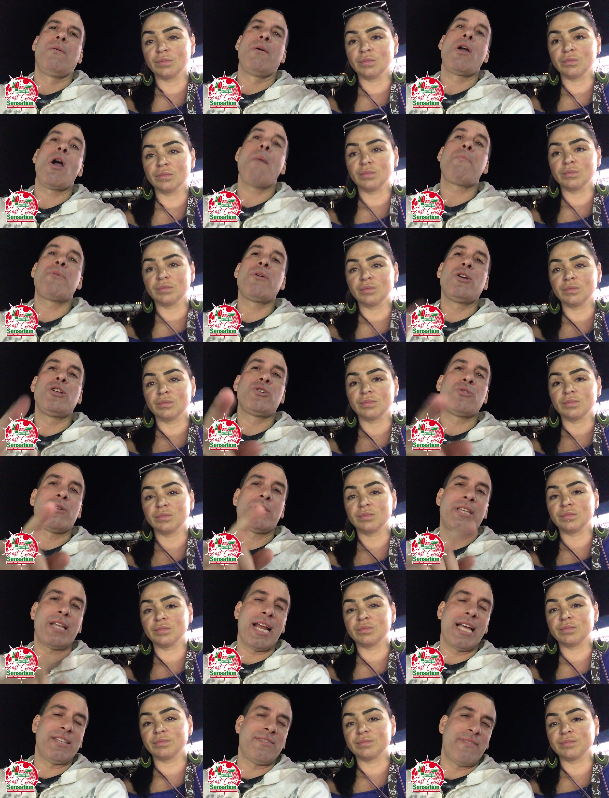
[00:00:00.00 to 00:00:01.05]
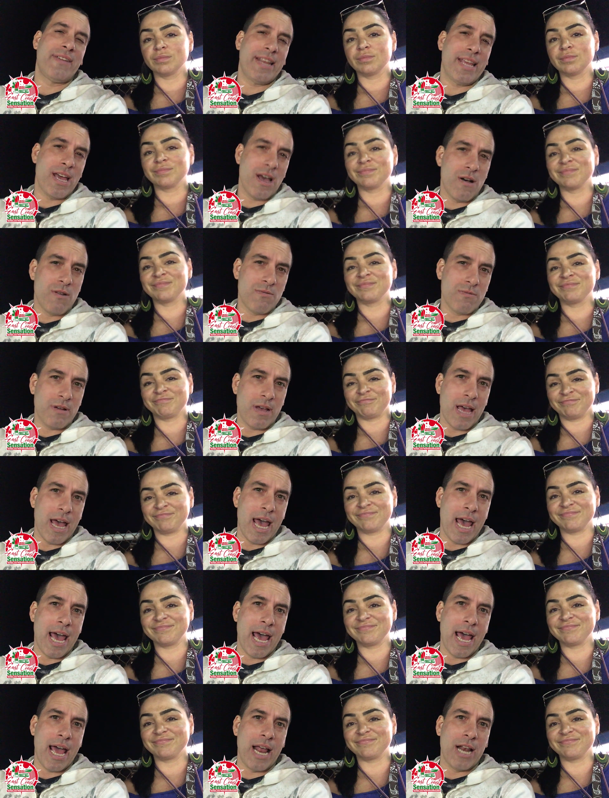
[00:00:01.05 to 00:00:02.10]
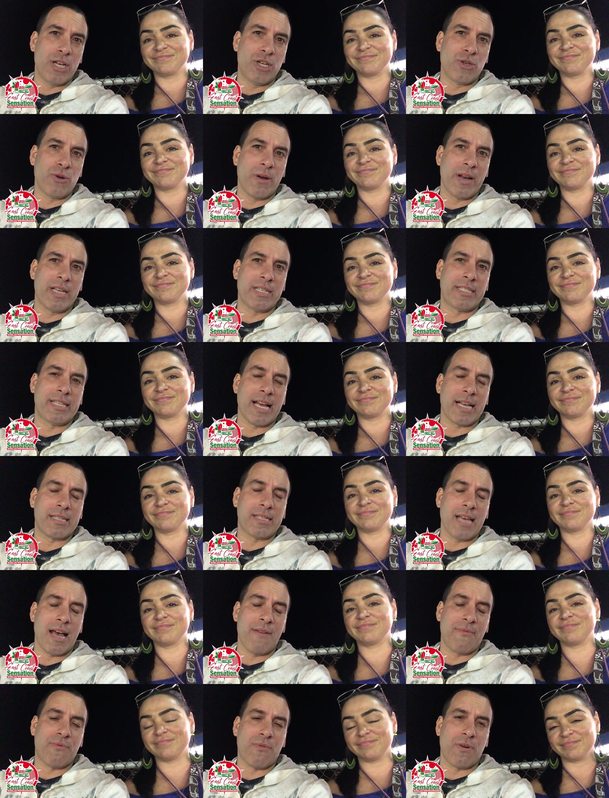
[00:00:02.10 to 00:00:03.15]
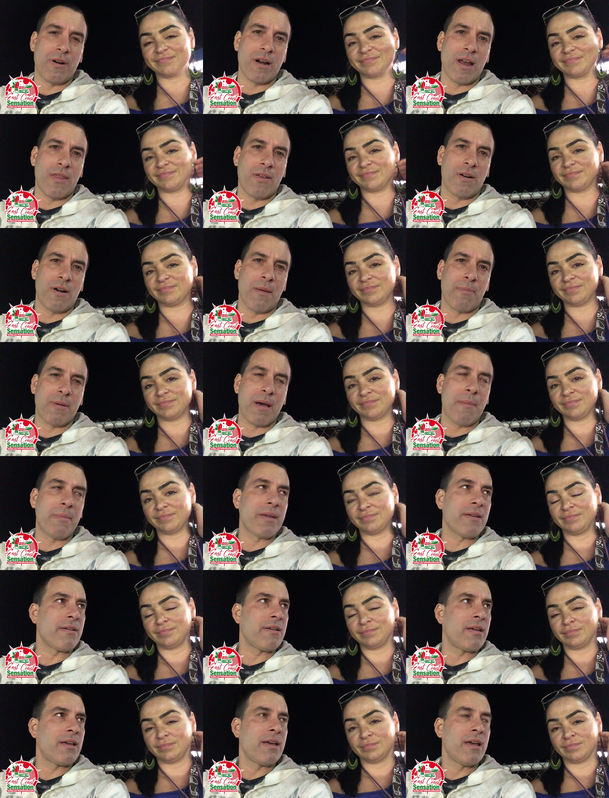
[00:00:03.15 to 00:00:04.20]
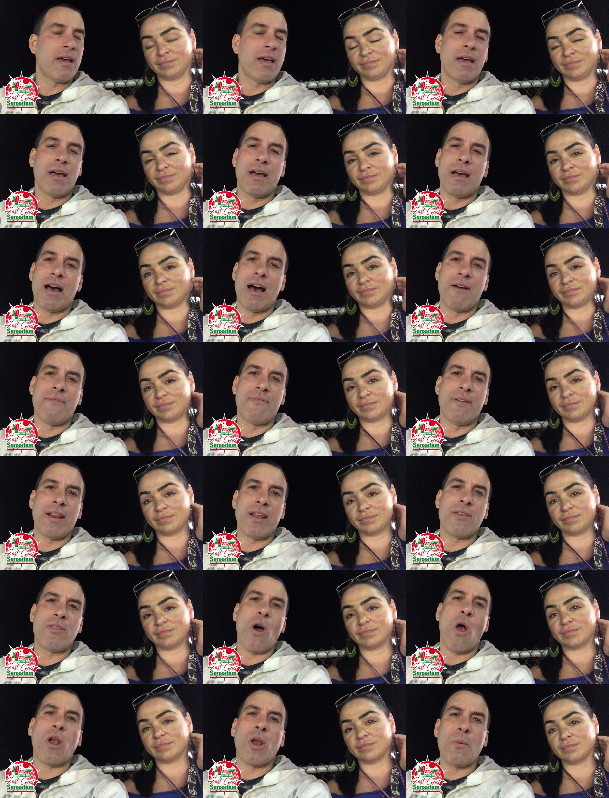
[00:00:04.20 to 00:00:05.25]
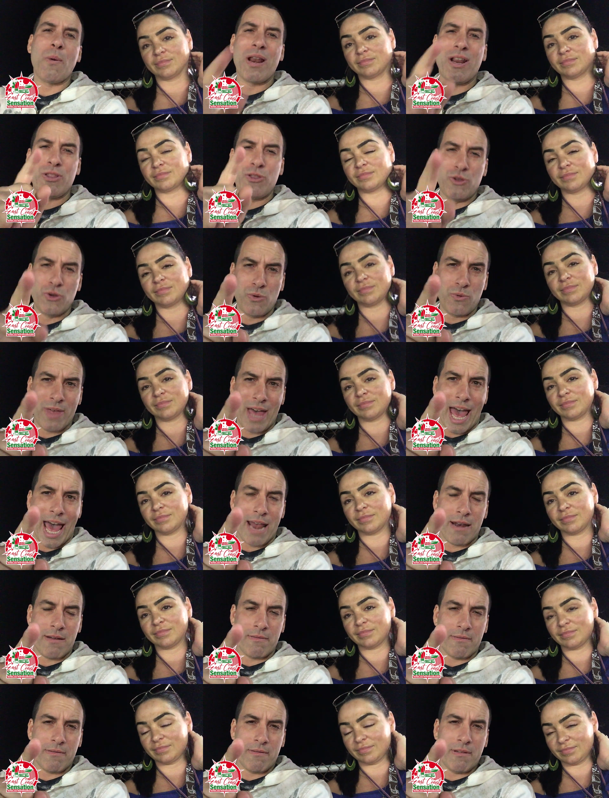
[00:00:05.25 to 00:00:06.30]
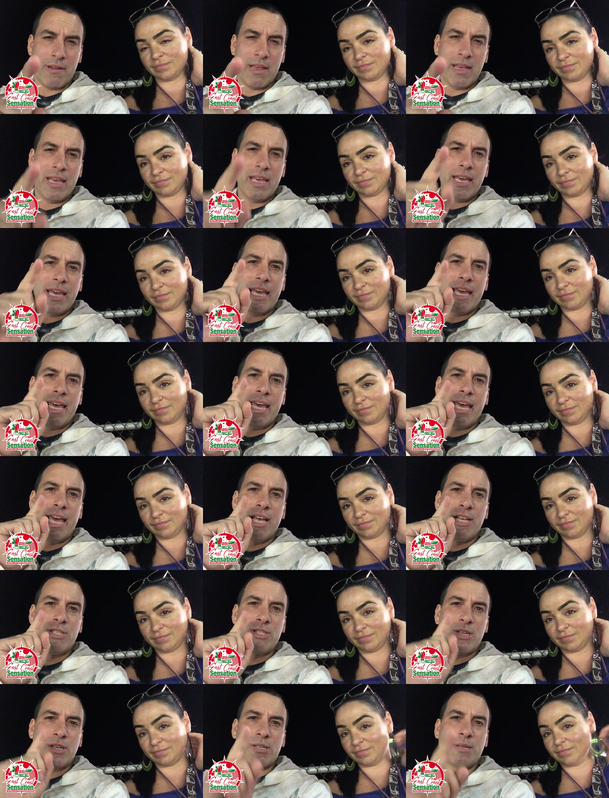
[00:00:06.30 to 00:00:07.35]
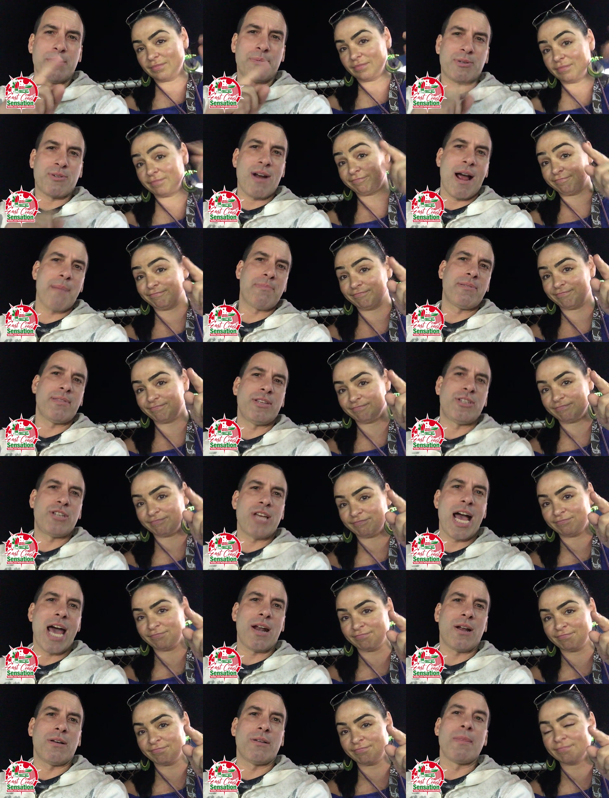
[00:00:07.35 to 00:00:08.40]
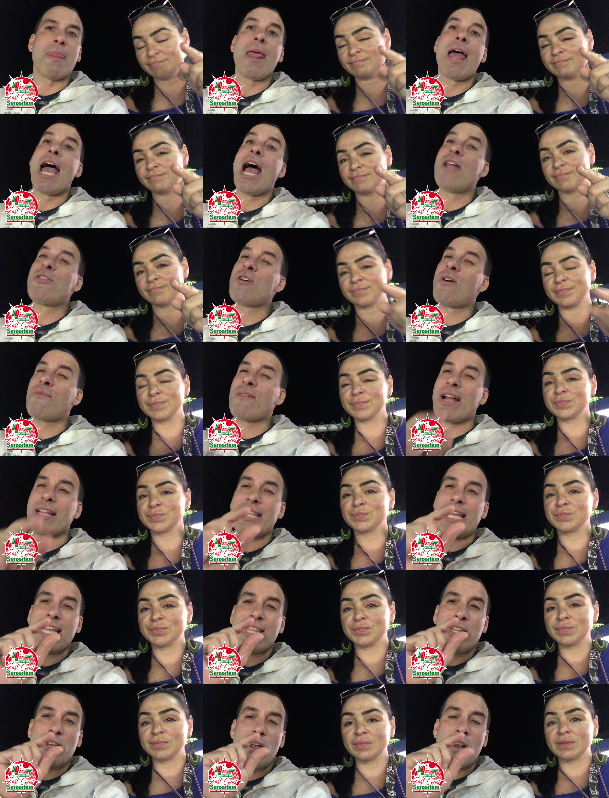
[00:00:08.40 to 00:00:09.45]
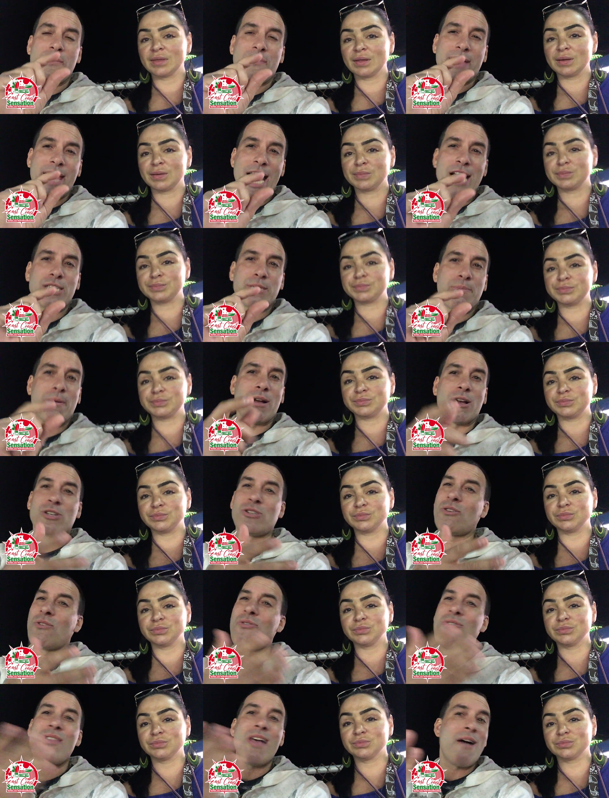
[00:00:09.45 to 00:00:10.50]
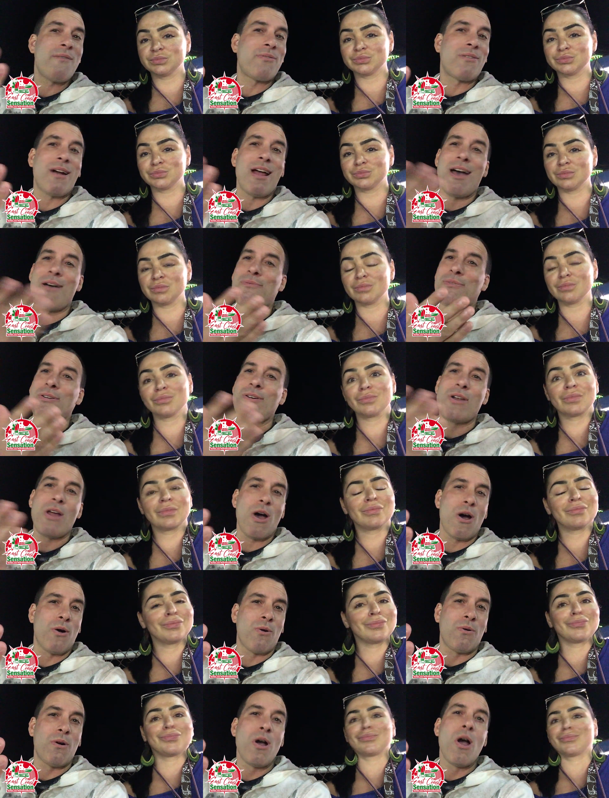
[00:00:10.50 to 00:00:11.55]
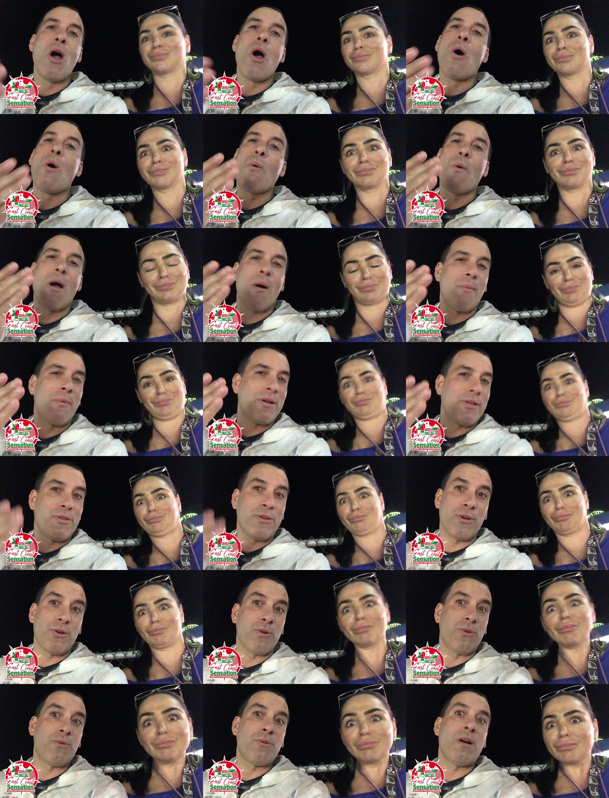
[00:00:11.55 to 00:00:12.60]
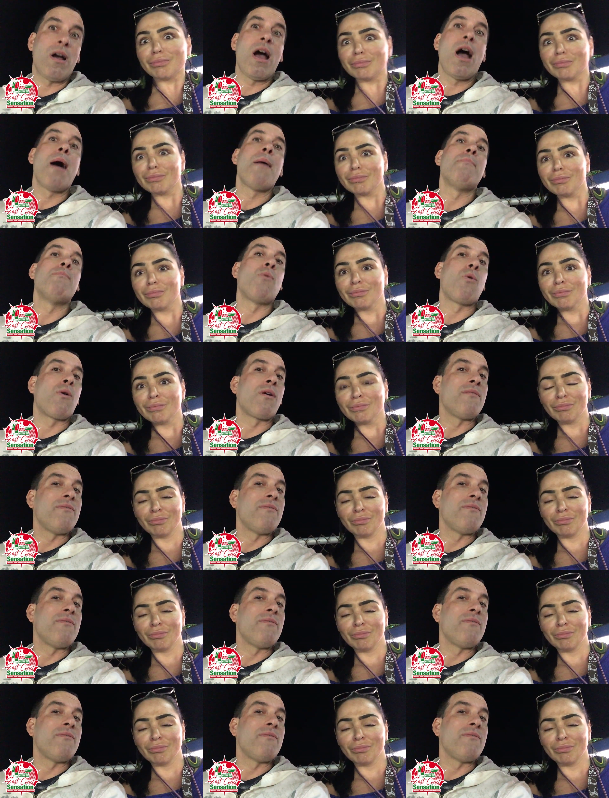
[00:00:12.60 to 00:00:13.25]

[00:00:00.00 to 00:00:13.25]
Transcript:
Speaker 1: We hope you enjoyed today's video and join us next time for another upcoming uh, video. The only way to do that is to subscribe to the channel. And don't forget to hit the notification button because you'll never ever know when we do more